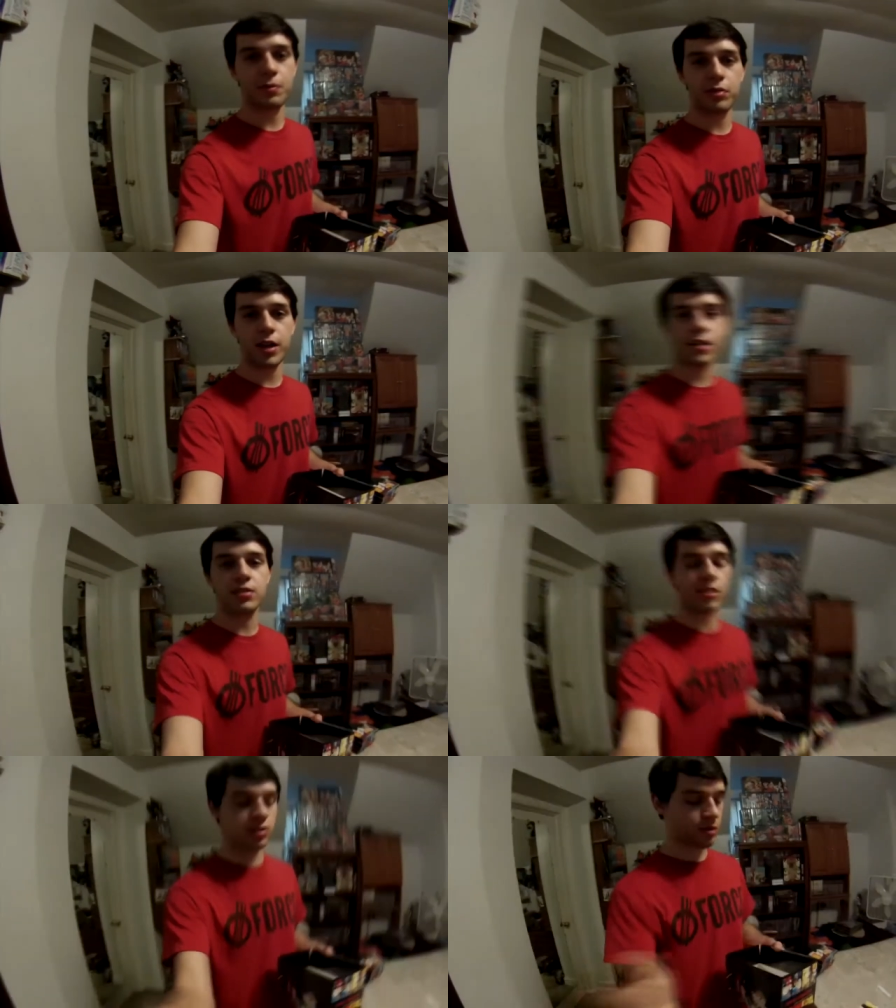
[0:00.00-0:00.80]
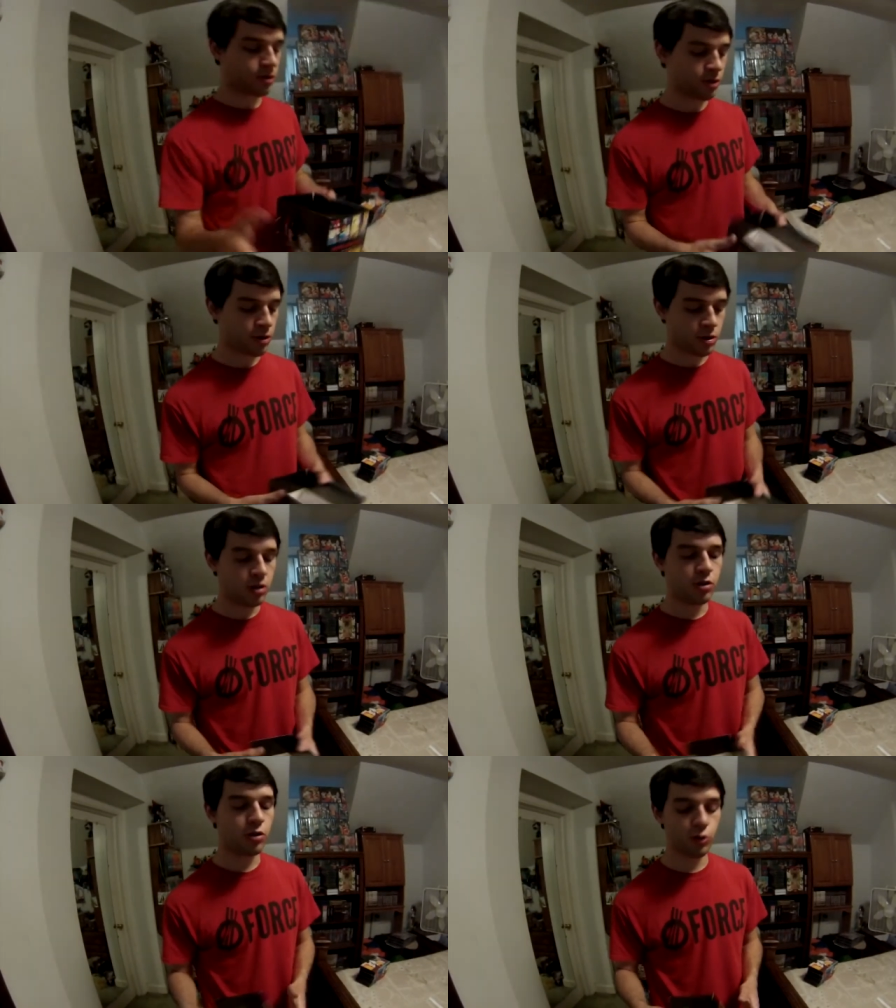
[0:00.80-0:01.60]
place.
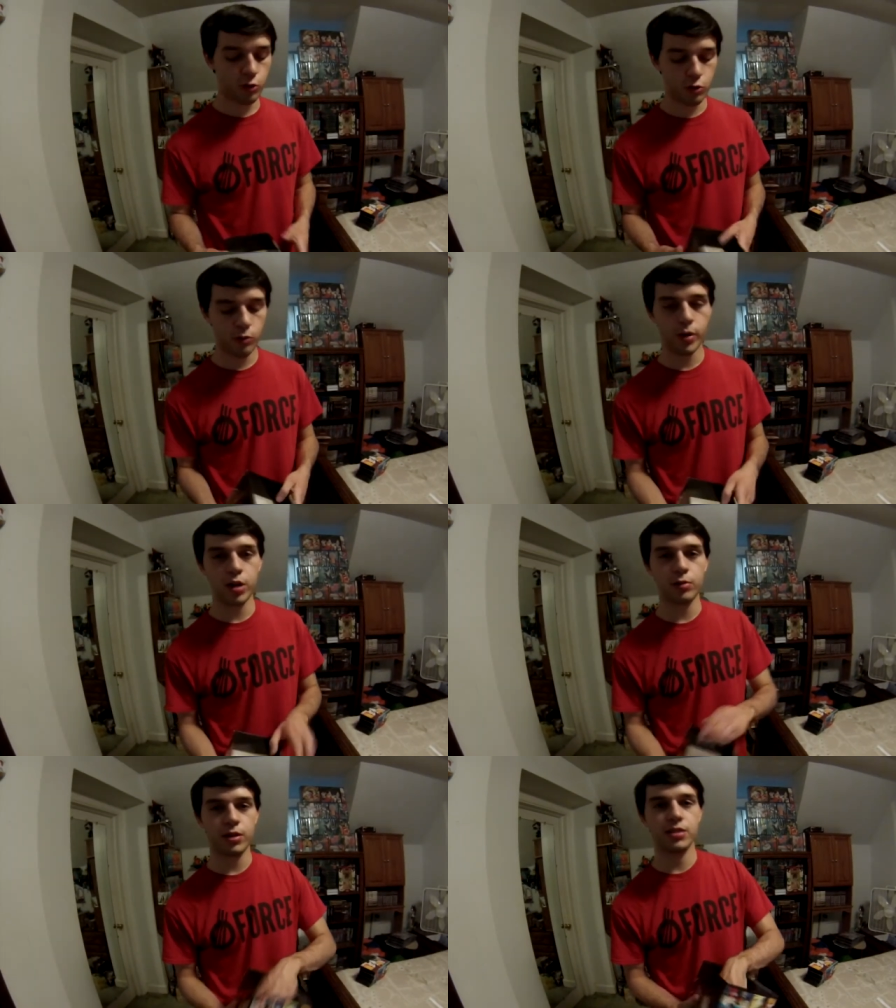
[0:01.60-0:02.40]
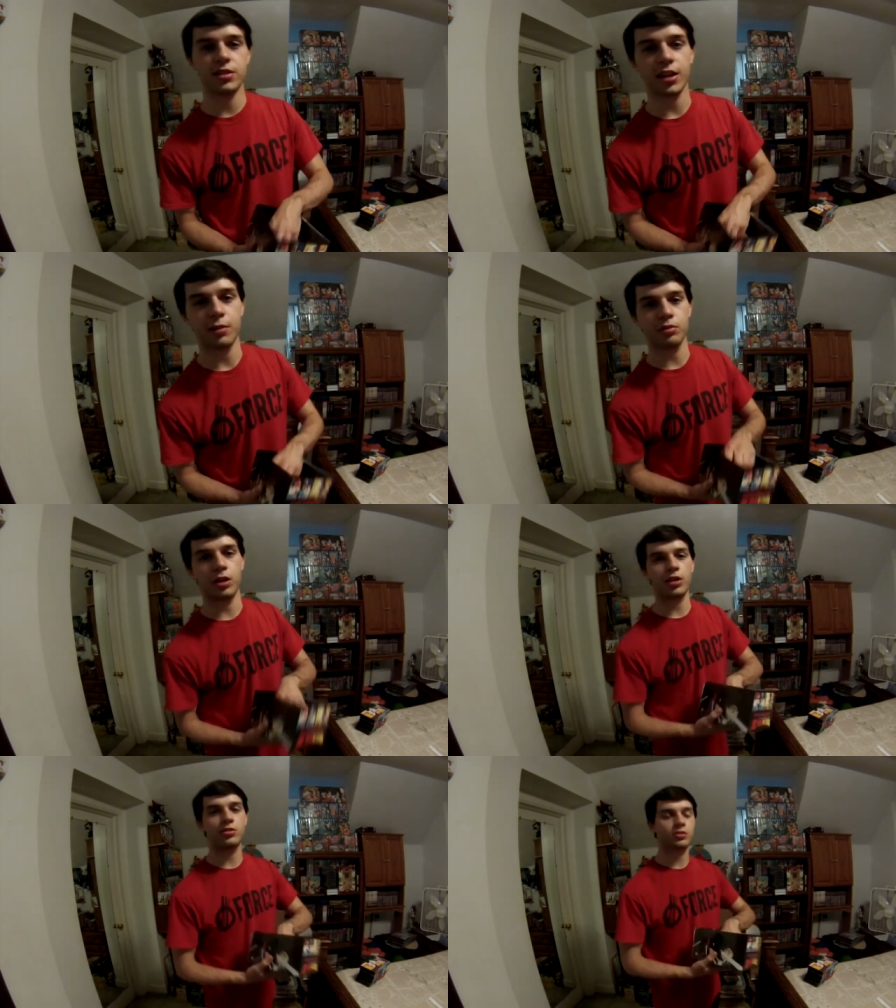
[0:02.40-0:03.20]
Who will win second
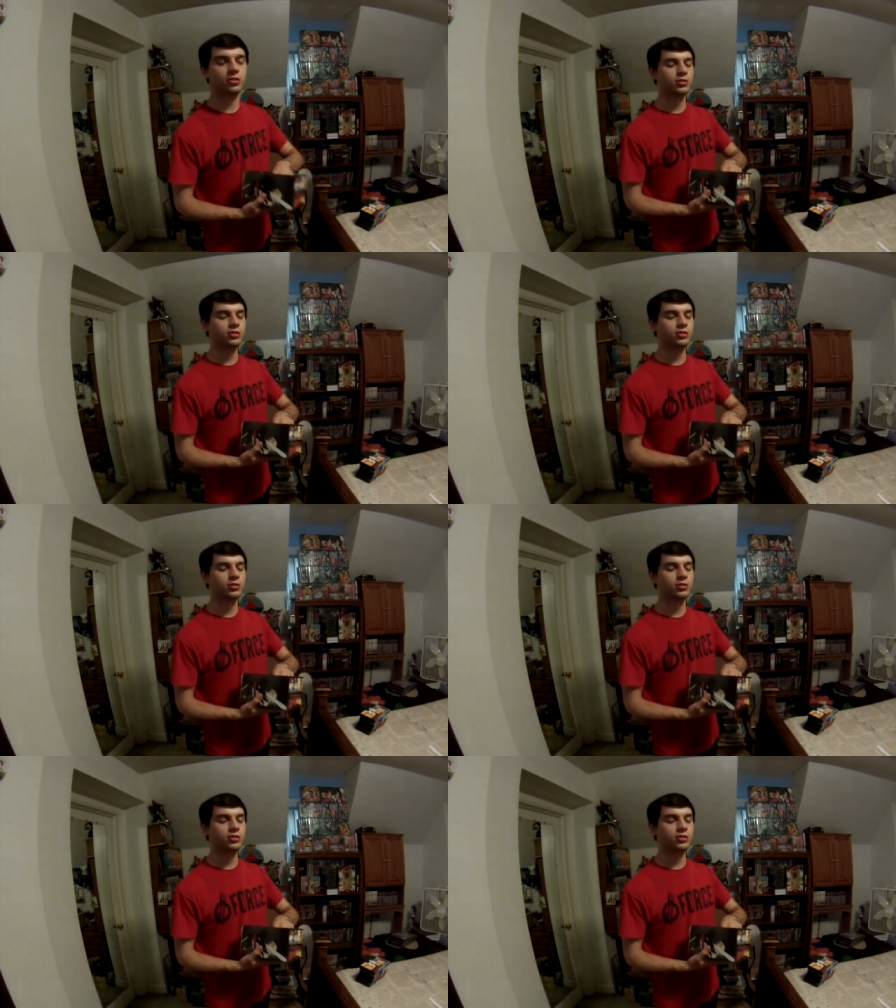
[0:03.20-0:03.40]
place?